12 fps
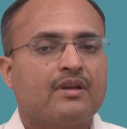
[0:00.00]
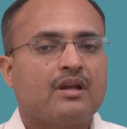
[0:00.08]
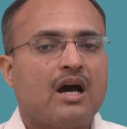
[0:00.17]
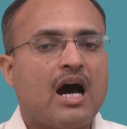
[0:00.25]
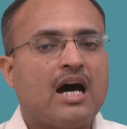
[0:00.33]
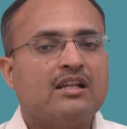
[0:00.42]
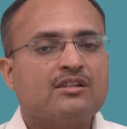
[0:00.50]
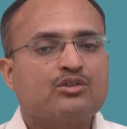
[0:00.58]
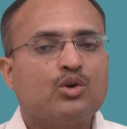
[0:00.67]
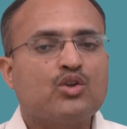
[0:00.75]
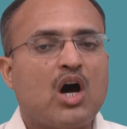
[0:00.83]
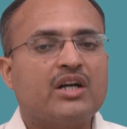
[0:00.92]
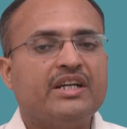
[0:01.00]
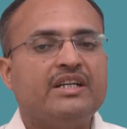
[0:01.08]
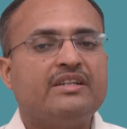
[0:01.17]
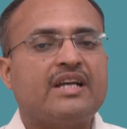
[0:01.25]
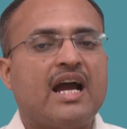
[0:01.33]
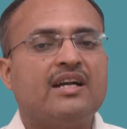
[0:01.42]
also not
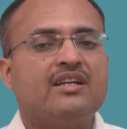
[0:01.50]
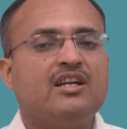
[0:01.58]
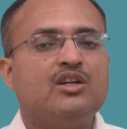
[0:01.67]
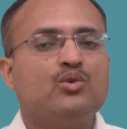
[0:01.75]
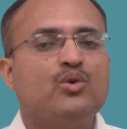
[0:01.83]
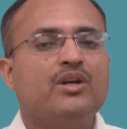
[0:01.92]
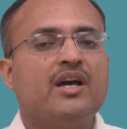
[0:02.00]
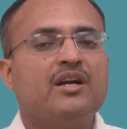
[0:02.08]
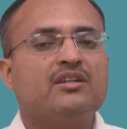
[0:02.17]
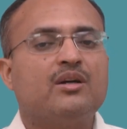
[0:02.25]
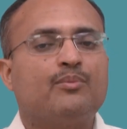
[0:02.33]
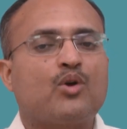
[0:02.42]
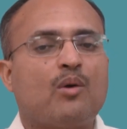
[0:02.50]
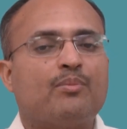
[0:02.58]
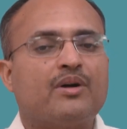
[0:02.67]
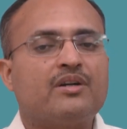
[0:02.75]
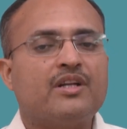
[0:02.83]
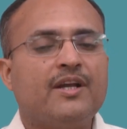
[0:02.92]
entitled to inherit the
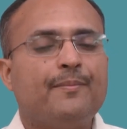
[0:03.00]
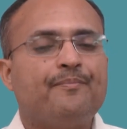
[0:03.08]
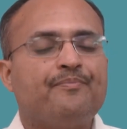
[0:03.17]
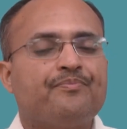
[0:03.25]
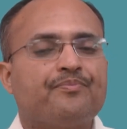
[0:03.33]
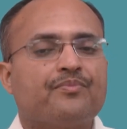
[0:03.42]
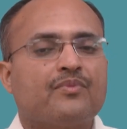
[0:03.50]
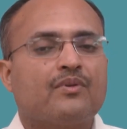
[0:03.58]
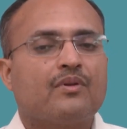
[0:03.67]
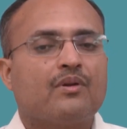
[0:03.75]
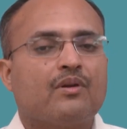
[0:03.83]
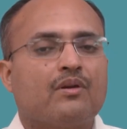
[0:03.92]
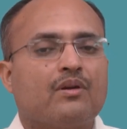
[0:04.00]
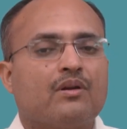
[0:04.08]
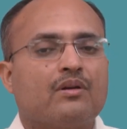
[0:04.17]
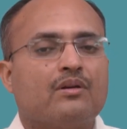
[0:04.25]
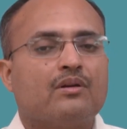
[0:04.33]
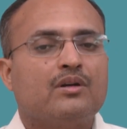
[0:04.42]
property
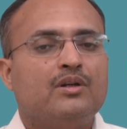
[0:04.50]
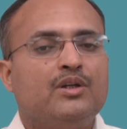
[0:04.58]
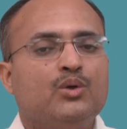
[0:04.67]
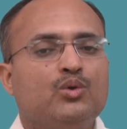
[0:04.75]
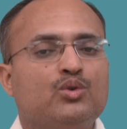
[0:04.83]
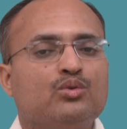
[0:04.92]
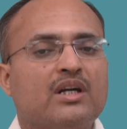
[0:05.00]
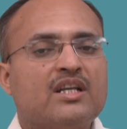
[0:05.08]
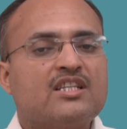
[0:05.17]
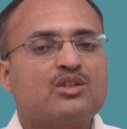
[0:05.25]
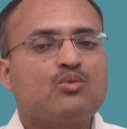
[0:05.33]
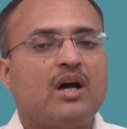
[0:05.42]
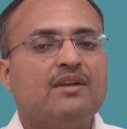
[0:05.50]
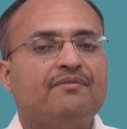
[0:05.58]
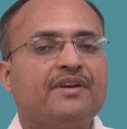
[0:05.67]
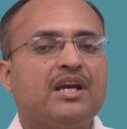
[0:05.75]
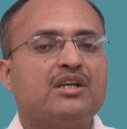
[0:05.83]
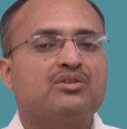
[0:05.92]
due to the
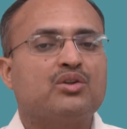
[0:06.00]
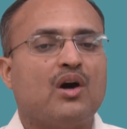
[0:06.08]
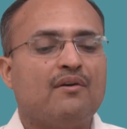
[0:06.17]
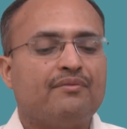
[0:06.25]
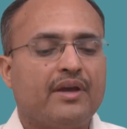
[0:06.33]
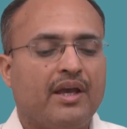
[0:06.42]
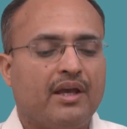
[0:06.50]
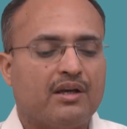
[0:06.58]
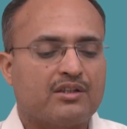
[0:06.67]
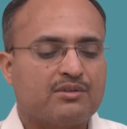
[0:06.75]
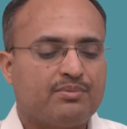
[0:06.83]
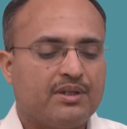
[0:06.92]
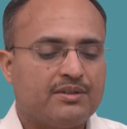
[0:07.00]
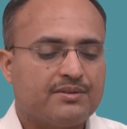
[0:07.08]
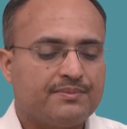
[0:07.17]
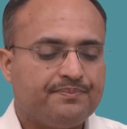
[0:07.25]
disqualification of heirs, friends.